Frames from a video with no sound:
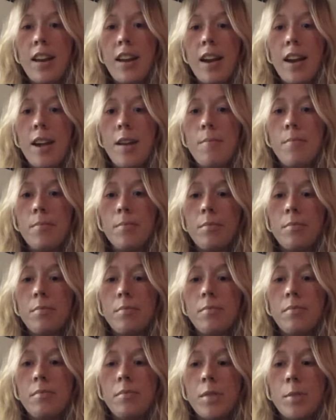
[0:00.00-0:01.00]
I'm
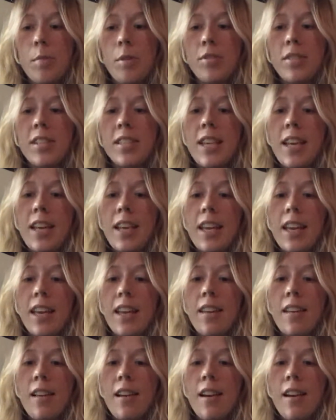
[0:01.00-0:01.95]
supposed to take it